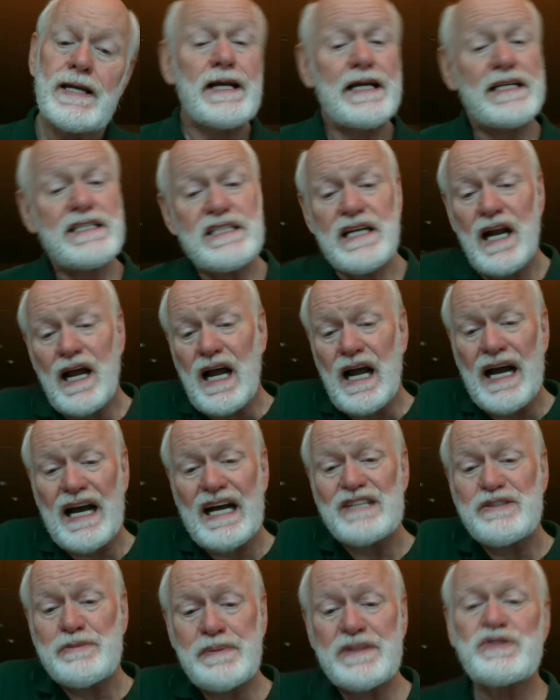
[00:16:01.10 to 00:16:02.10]
He said,
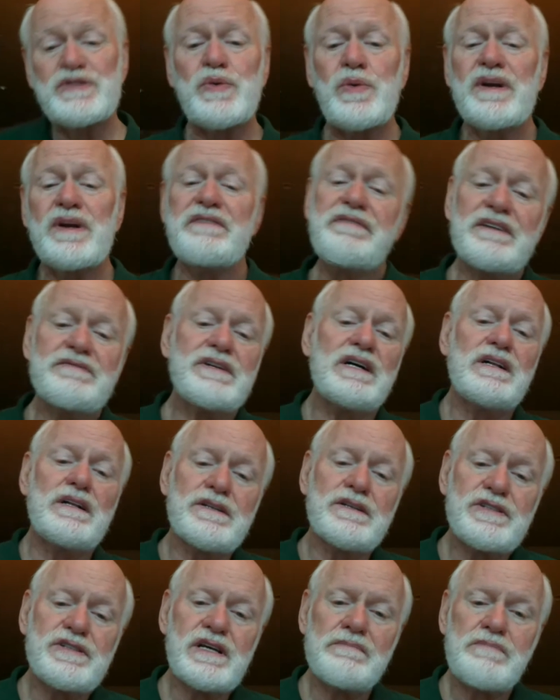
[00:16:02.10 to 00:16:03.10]
I spent
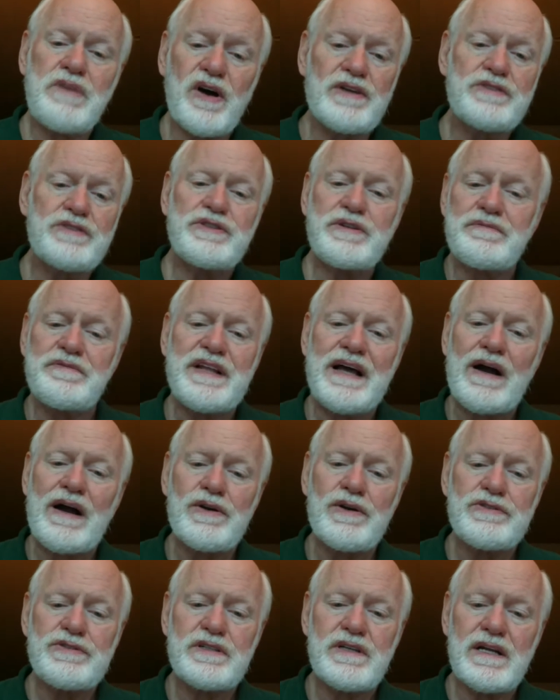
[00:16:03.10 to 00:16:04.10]
$25. I bought her some
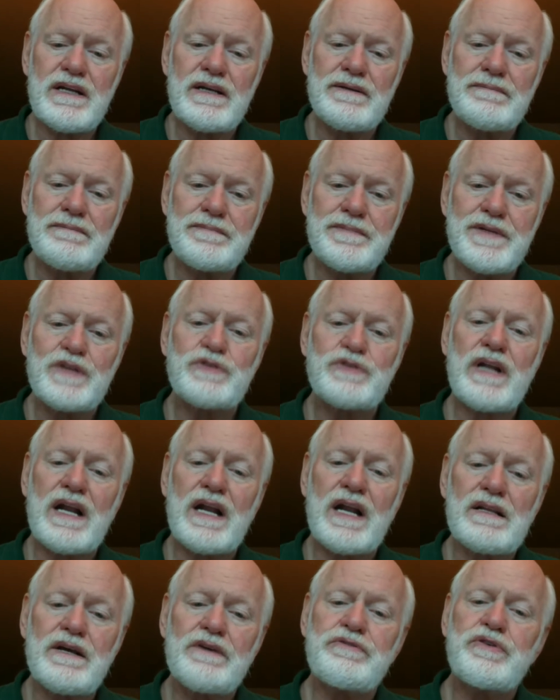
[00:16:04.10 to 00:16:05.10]
flowers, and I said, I
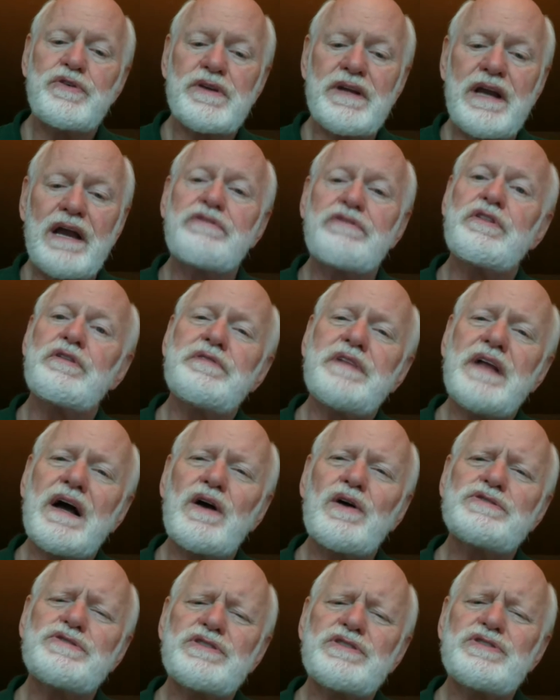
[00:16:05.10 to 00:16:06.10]
love you, and gave her the
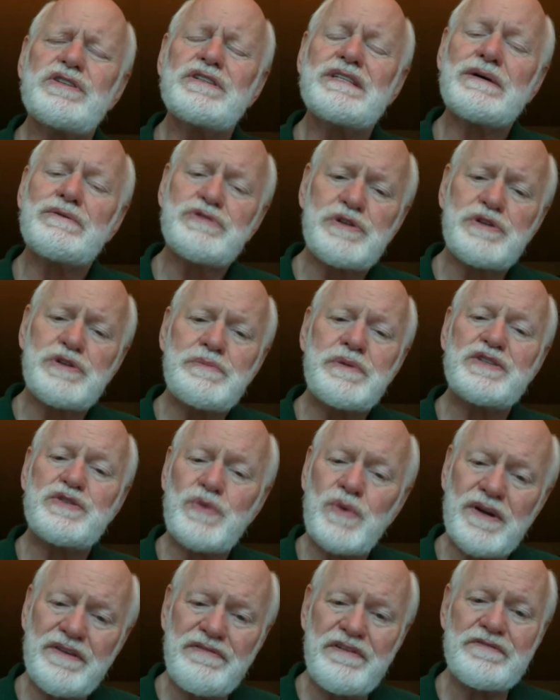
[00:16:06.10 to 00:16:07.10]
flowers. He said, that was the best
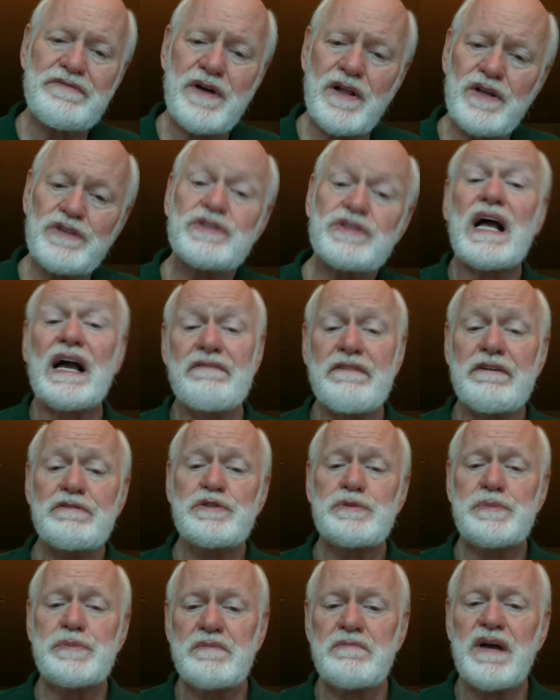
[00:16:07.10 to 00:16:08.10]
$25 I've ever
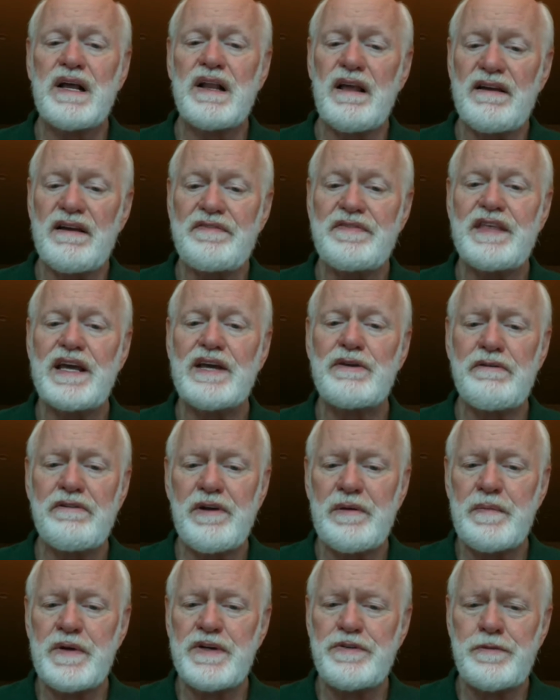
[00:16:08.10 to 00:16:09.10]
spent in my life. Thank you
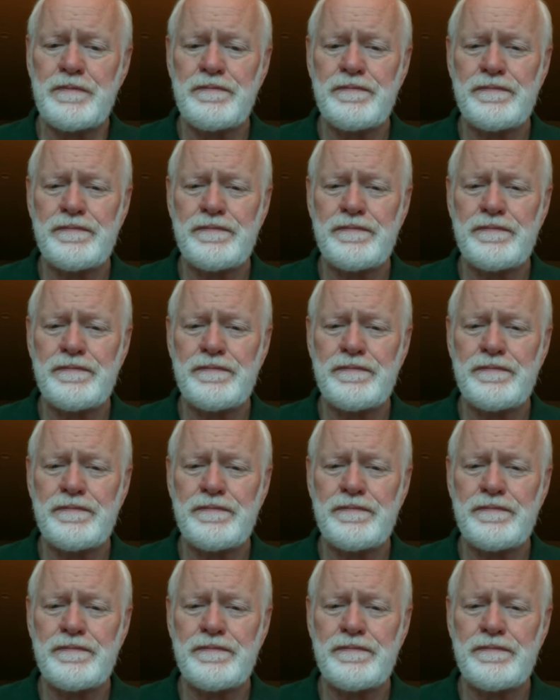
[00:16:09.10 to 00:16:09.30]
very much.